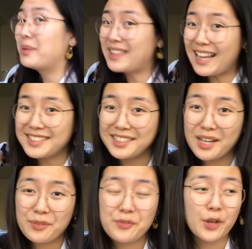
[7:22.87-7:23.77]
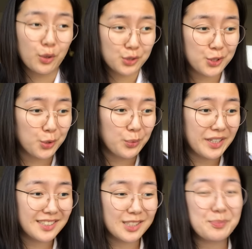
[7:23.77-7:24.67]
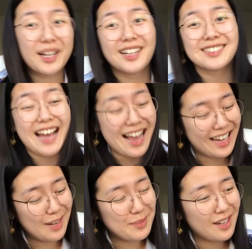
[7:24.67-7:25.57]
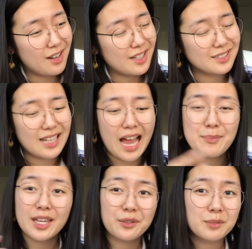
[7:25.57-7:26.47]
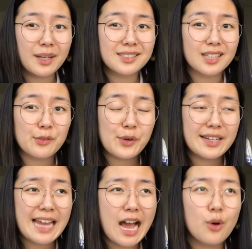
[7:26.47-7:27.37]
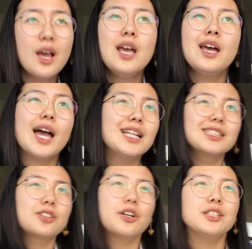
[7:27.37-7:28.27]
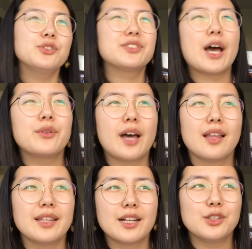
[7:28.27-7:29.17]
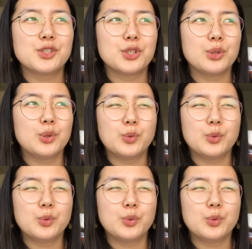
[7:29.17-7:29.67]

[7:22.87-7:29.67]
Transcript: that's enough of those two reasons, because I gotta be honest, I'm hearing myself right now and it's starting to sound a little too